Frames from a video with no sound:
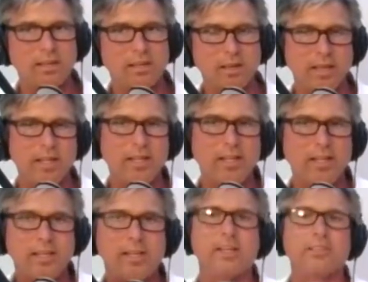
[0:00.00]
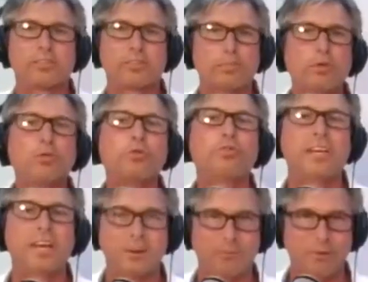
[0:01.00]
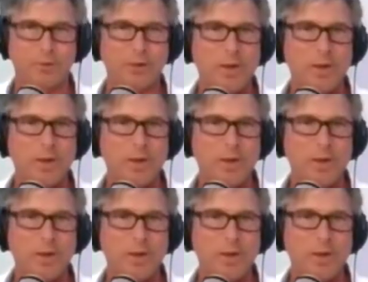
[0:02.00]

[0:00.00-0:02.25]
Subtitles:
it spews out of you.